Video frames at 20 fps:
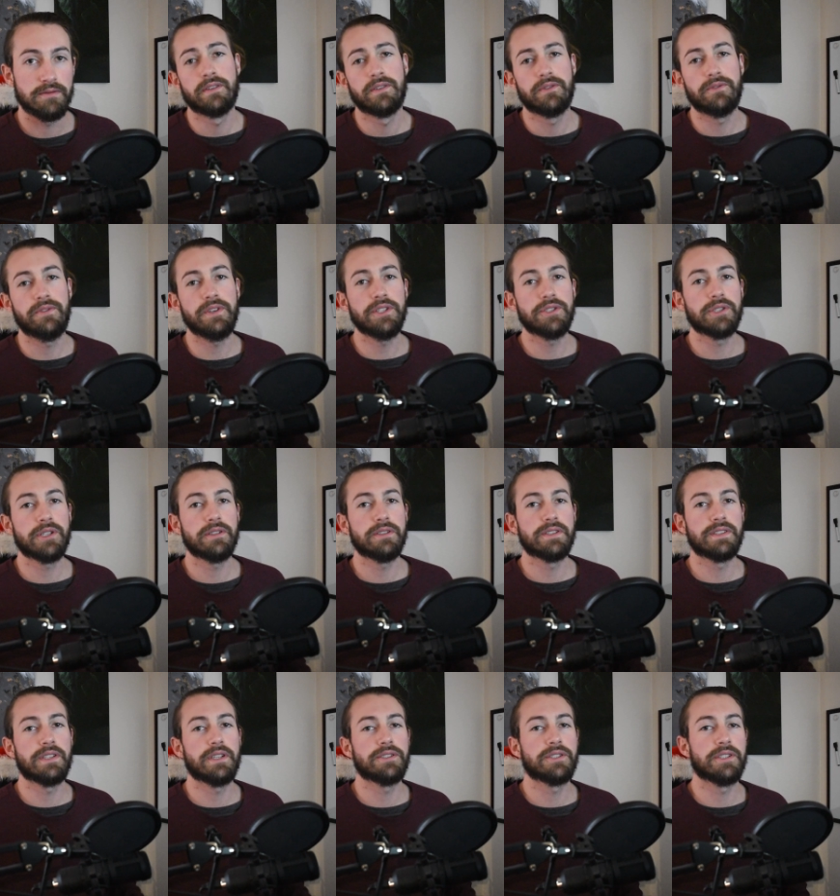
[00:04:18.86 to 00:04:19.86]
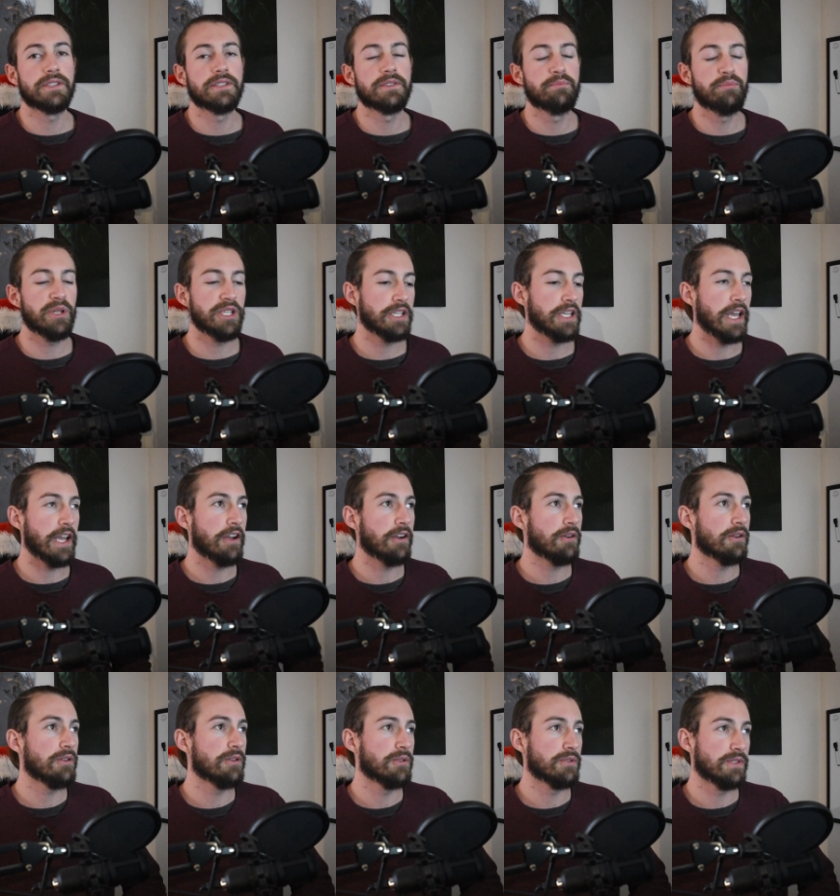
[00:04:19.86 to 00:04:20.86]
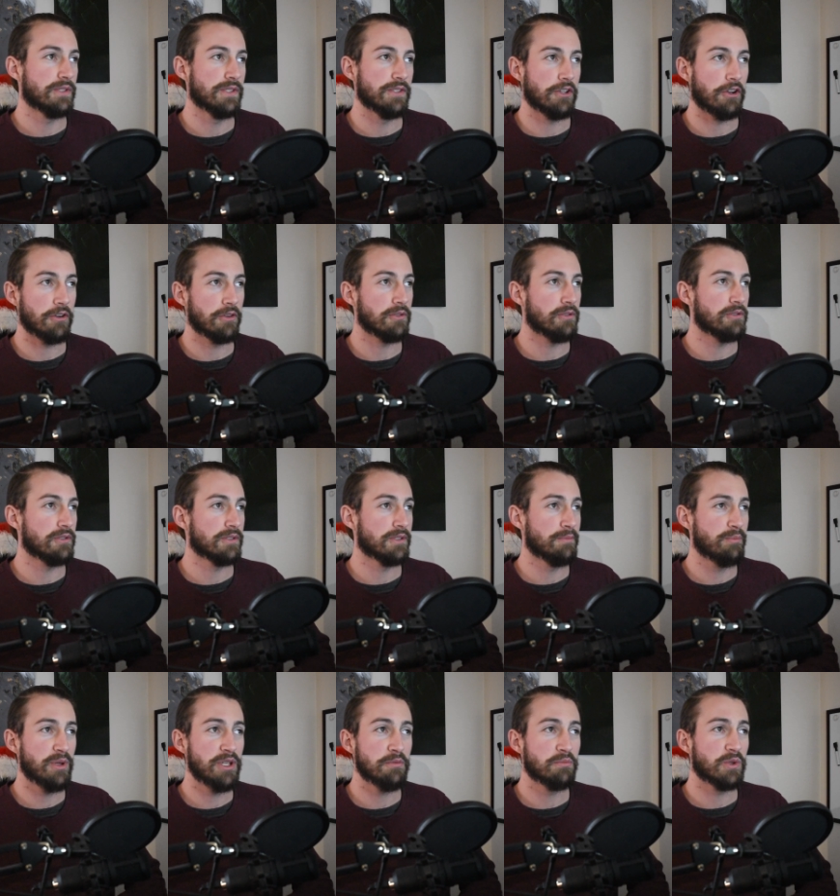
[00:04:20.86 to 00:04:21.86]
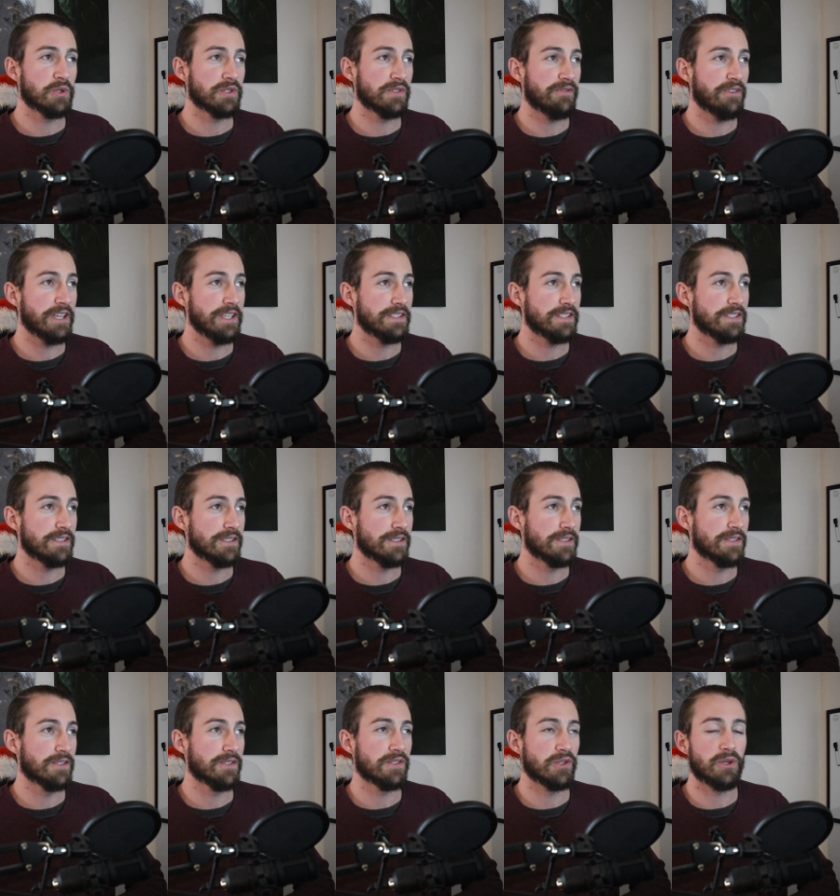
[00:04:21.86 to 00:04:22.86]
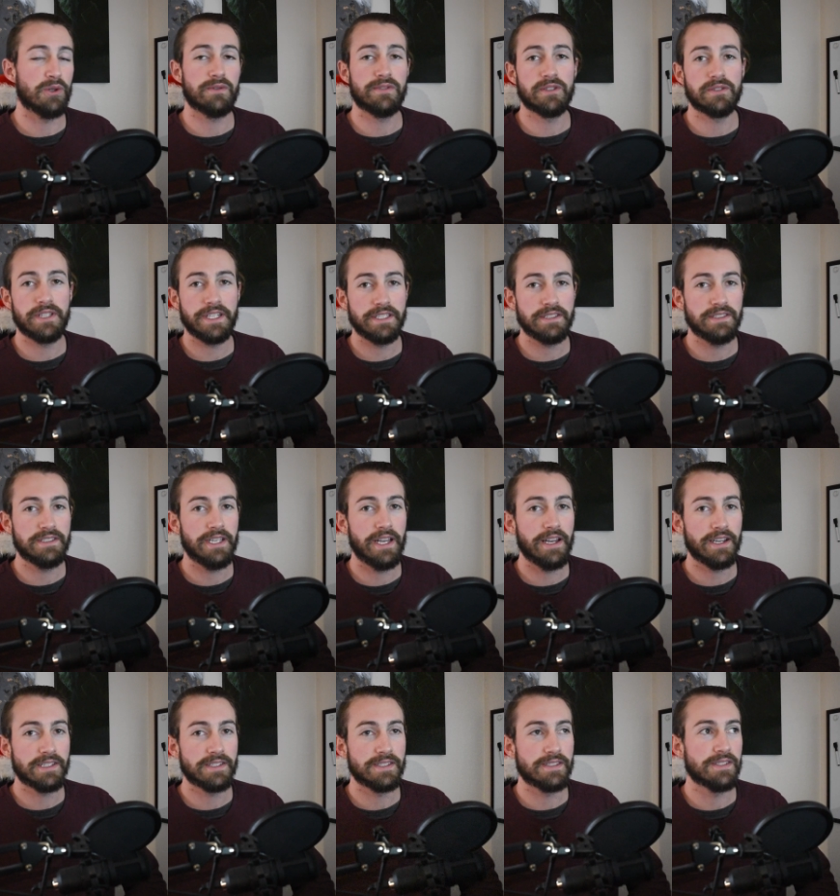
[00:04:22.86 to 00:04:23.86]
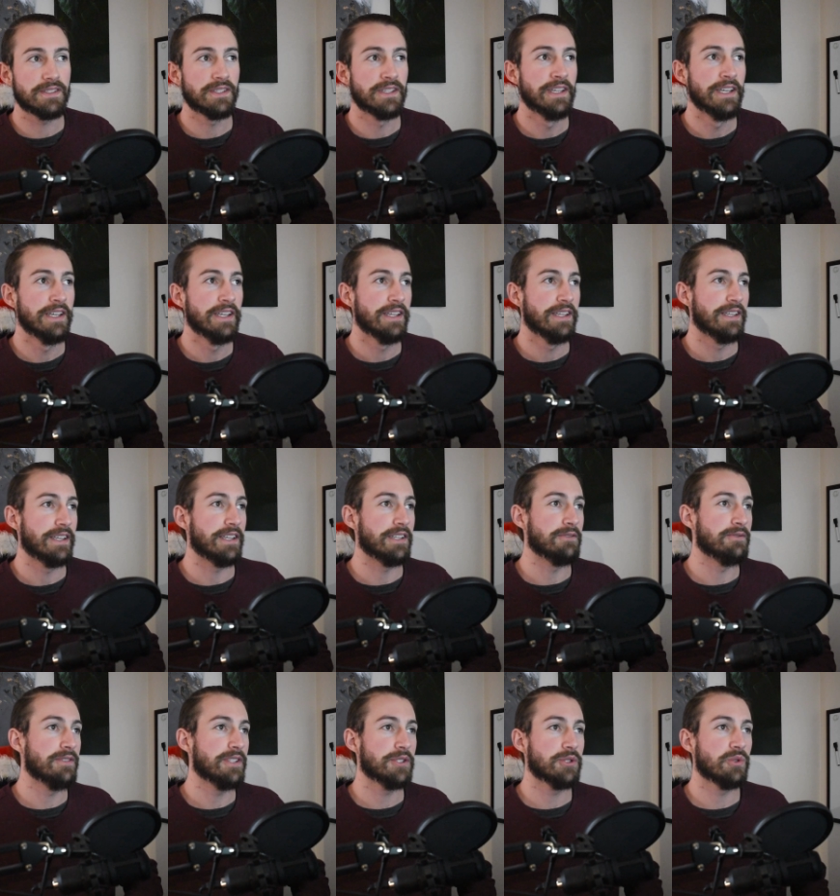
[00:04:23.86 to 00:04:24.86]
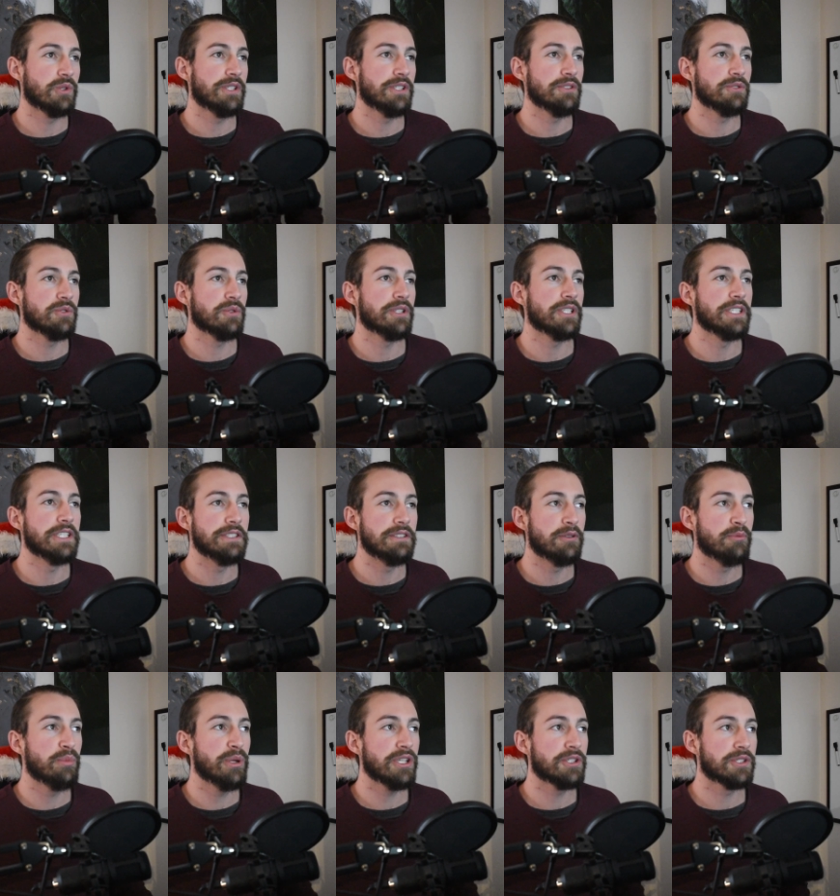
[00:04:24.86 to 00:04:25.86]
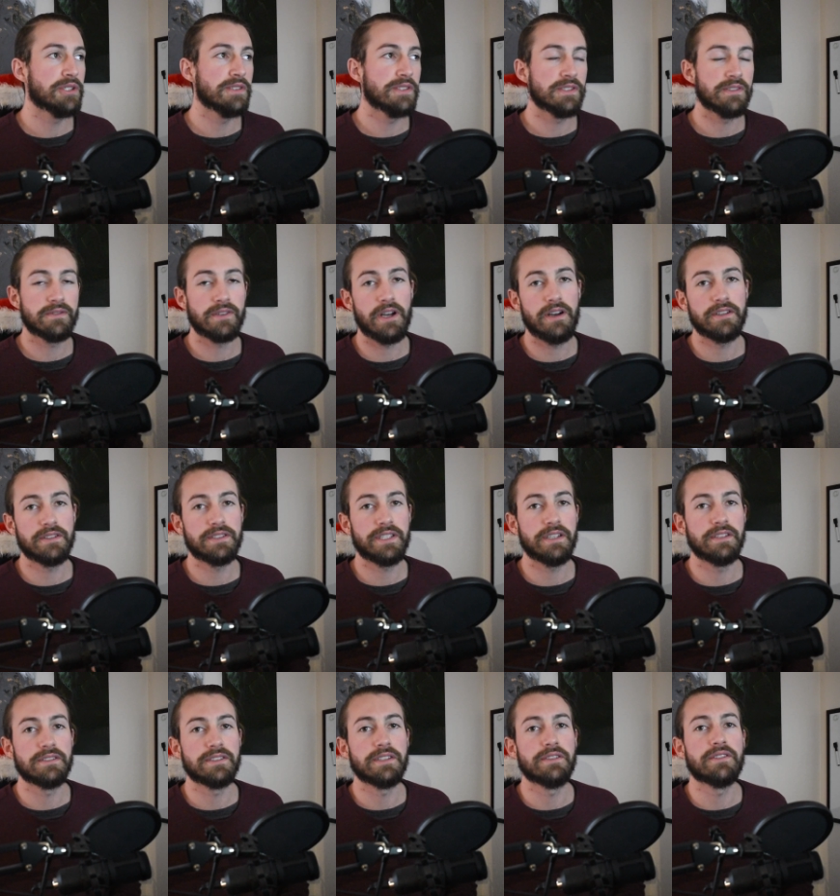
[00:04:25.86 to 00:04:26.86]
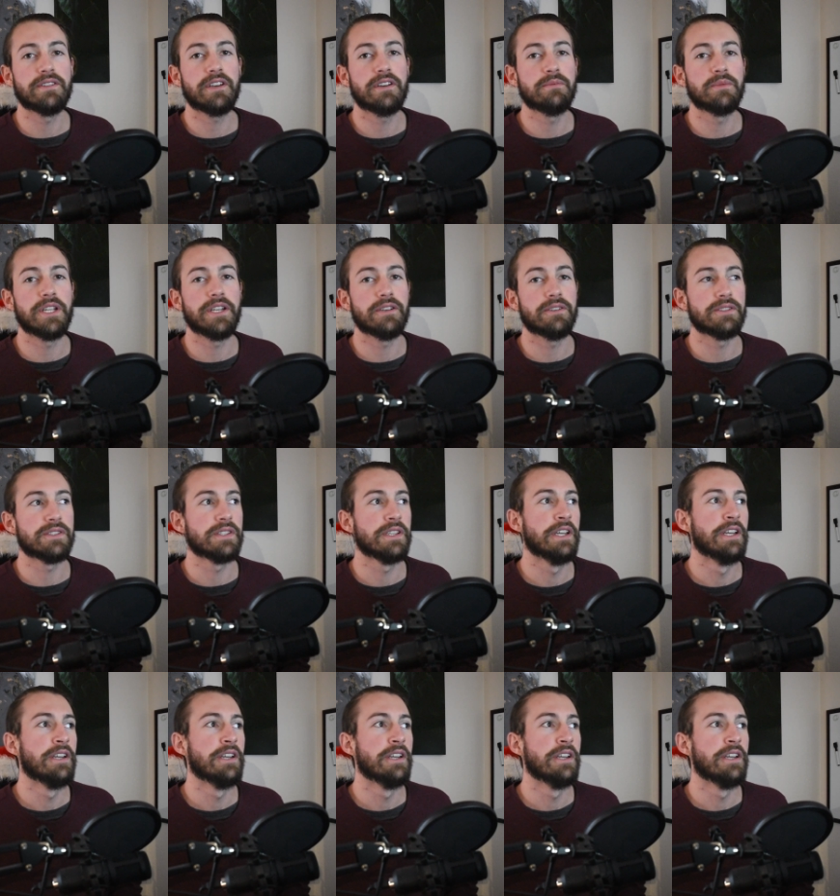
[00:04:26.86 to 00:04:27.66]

Features such as big arrows, circles, people's faces, overlaid text, and visually intriguing depictions of content and thumbnails